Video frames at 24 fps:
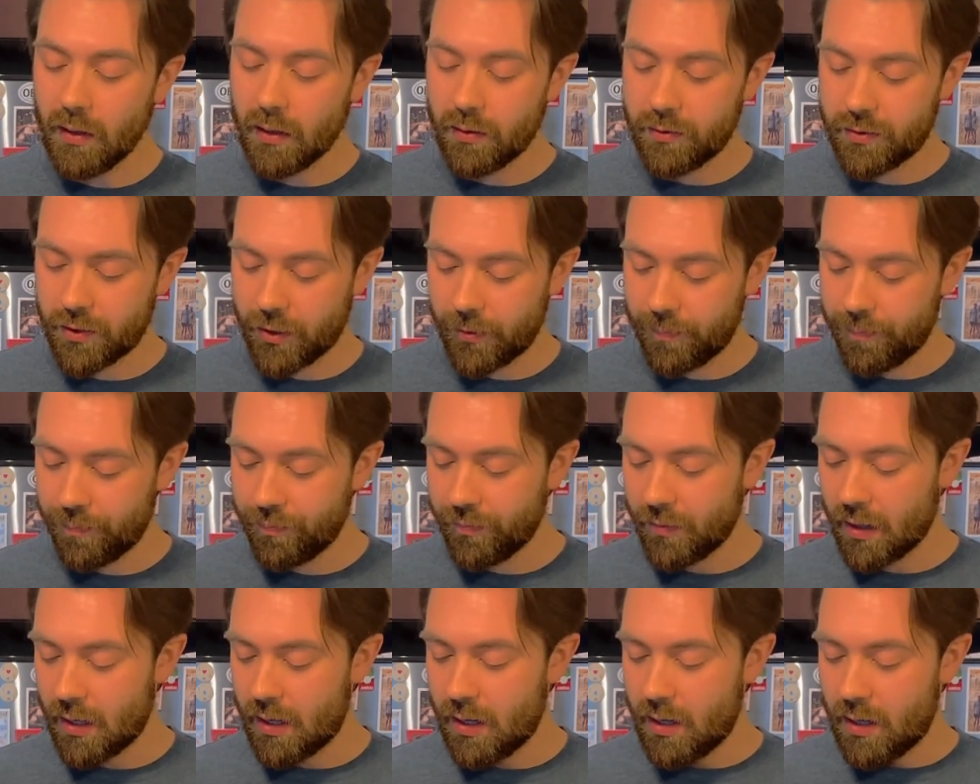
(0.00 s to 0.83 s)

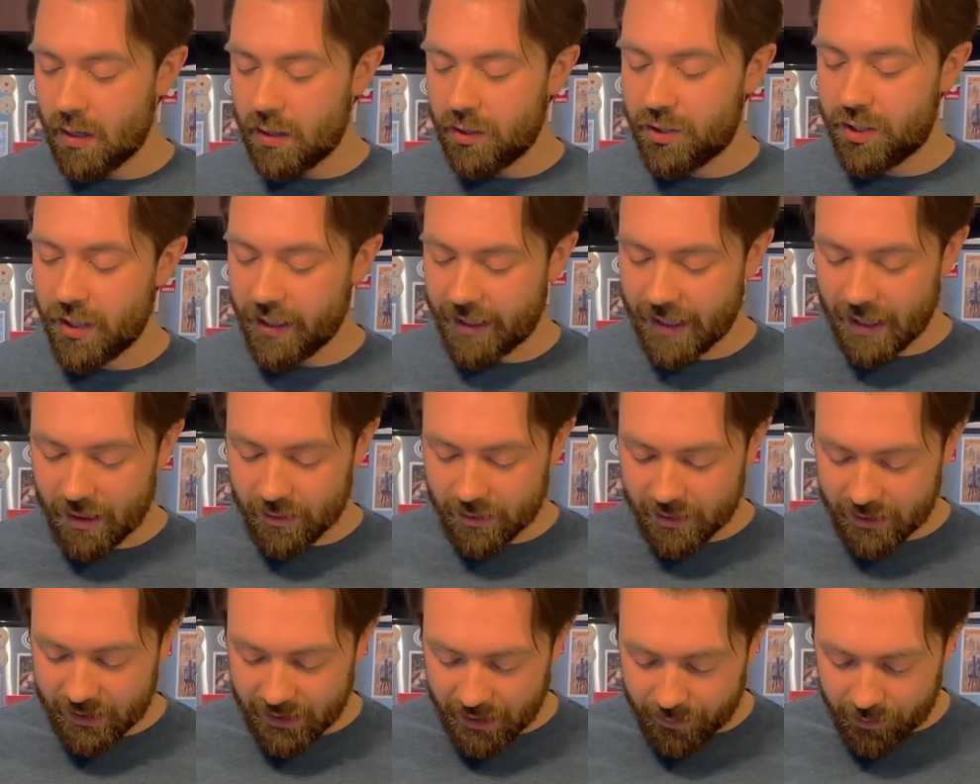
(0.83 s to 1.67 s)
So check out
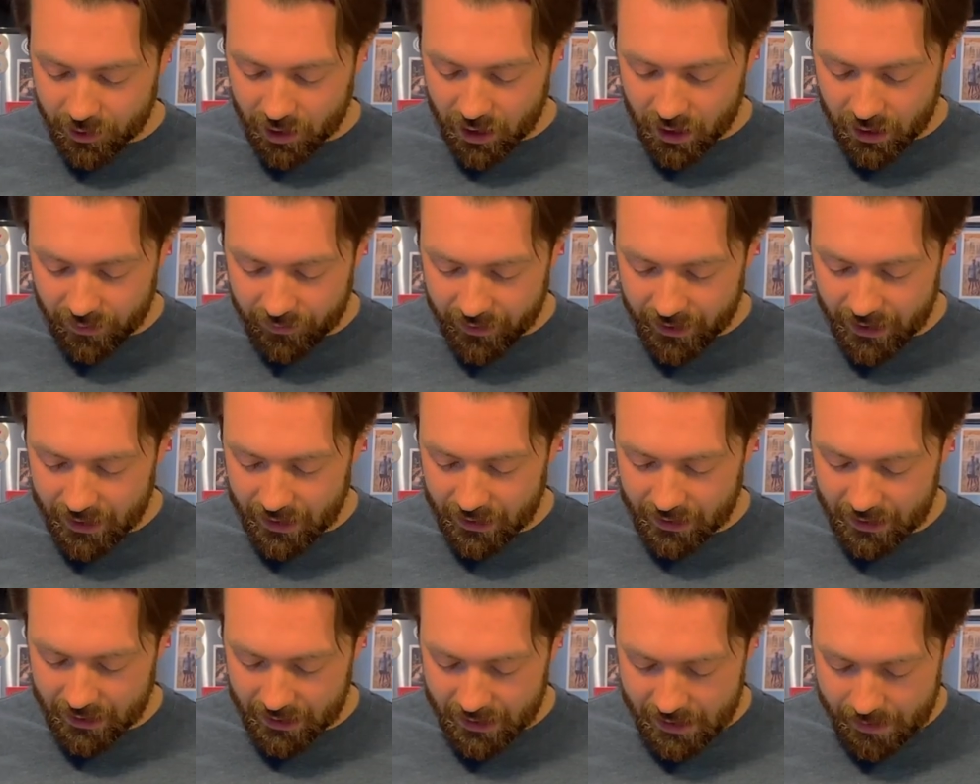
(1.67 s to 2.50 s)

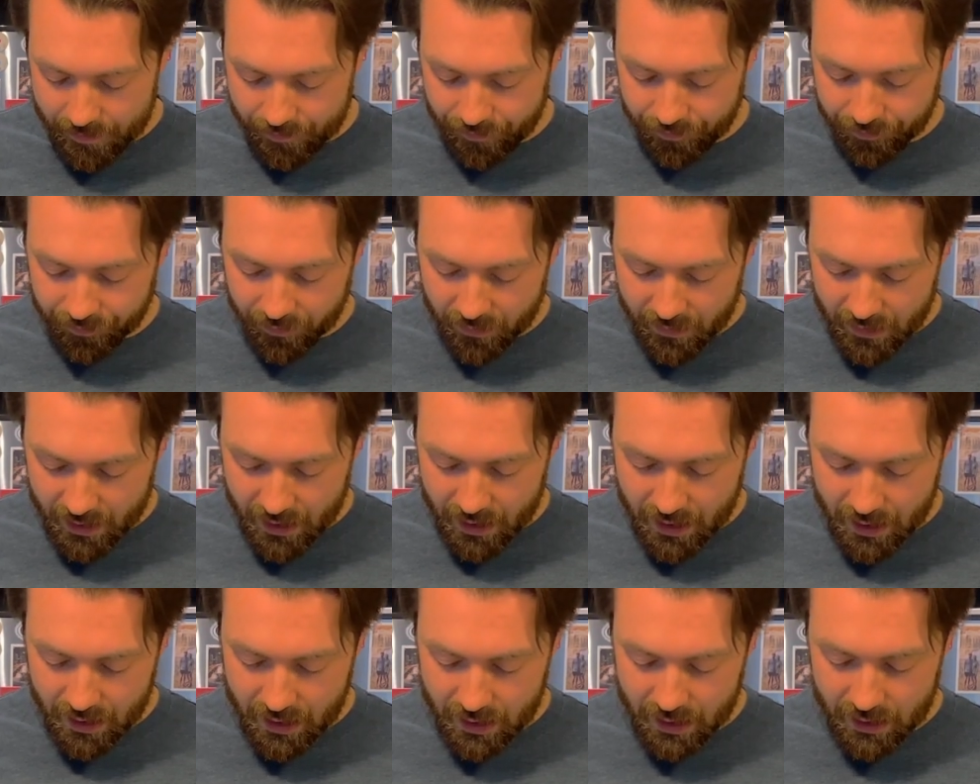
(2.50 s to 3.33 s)
steepedcoffee.com.
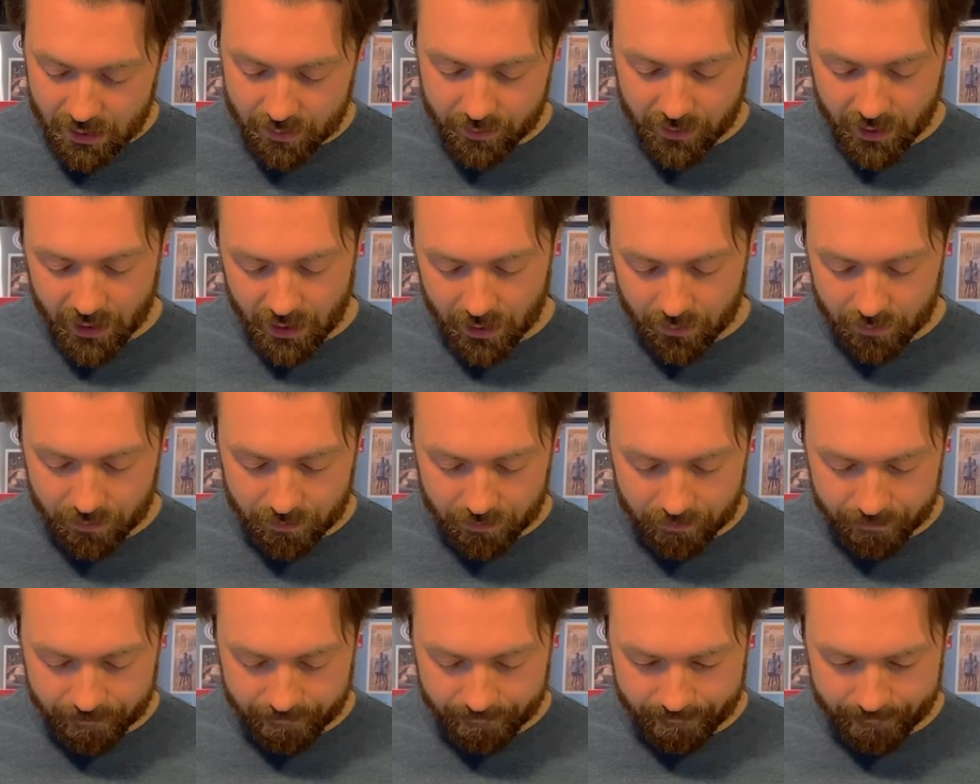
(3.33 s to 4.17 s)

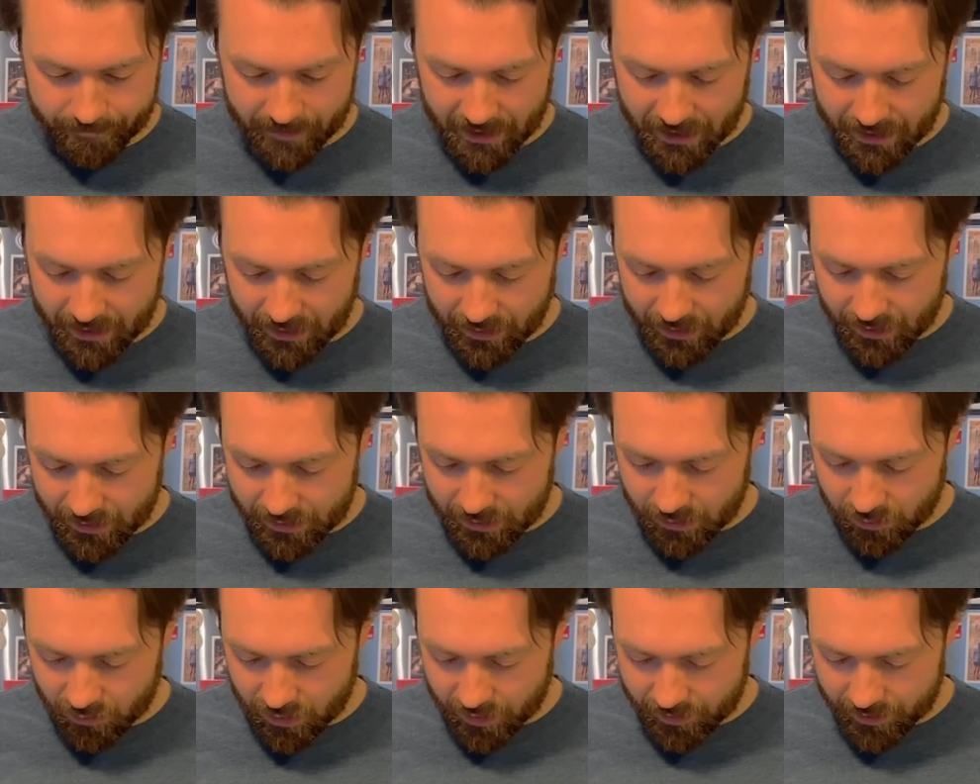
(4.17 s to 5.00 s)
Yeah, I think that's
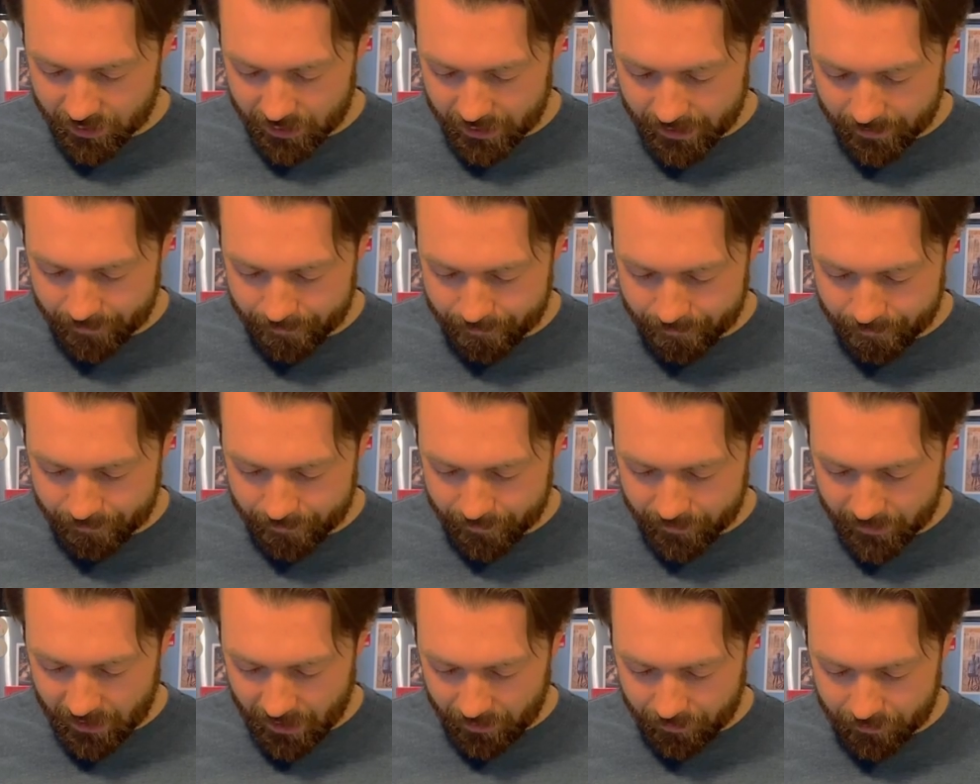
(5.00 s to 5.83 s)
their website.
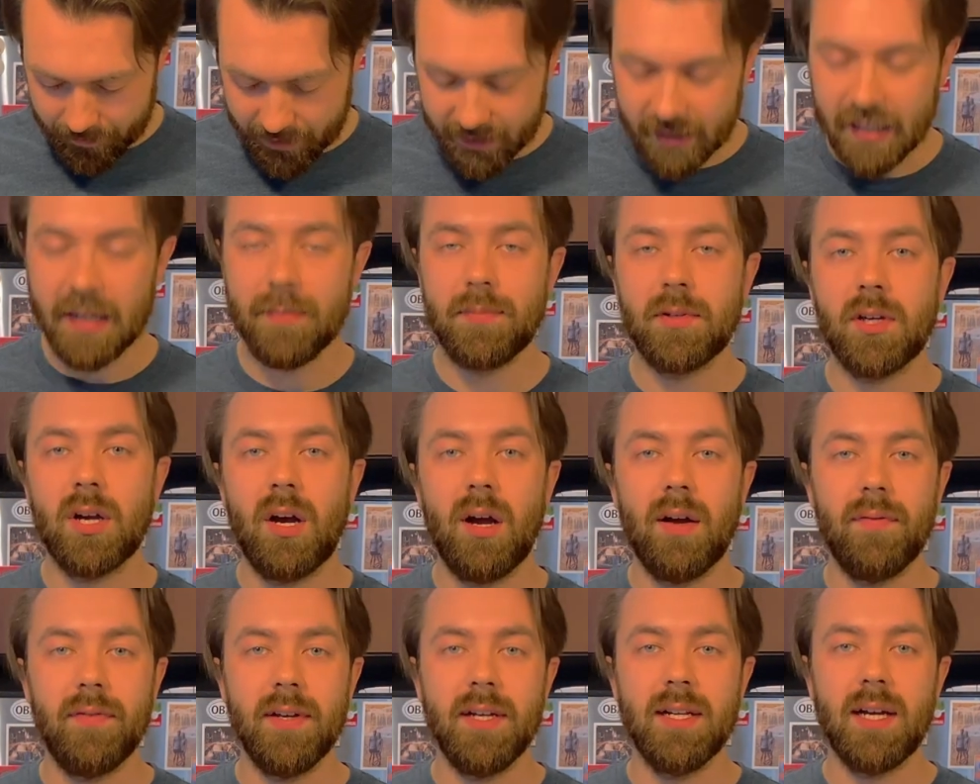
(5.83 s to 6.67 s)
Yep,
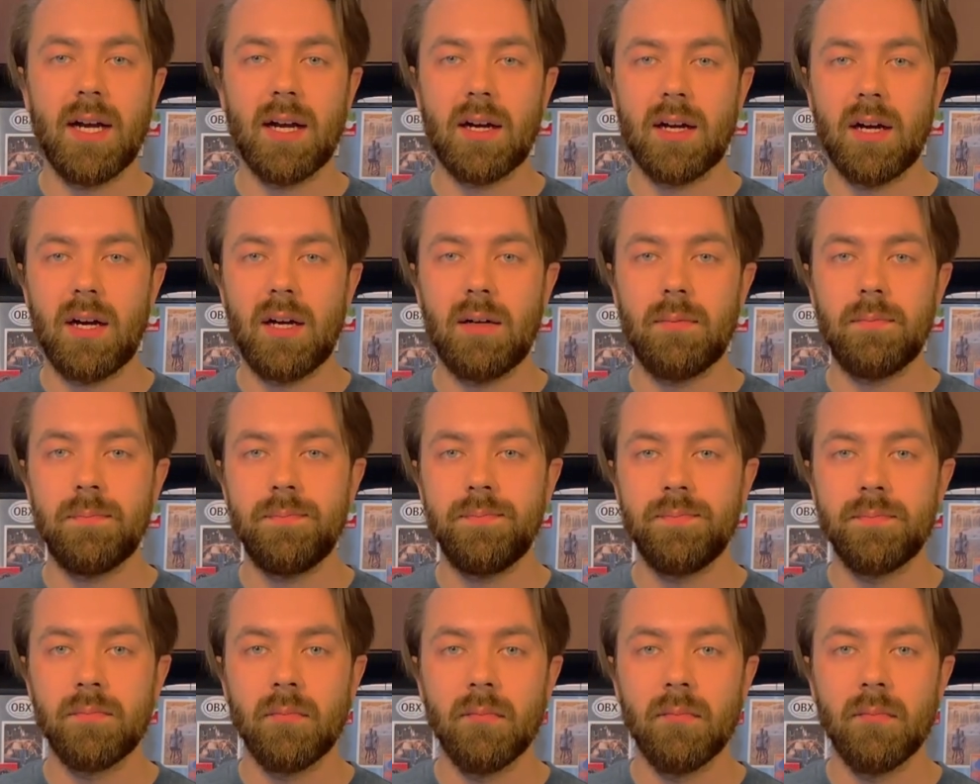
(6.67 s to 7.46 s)
steepedcoffee.com.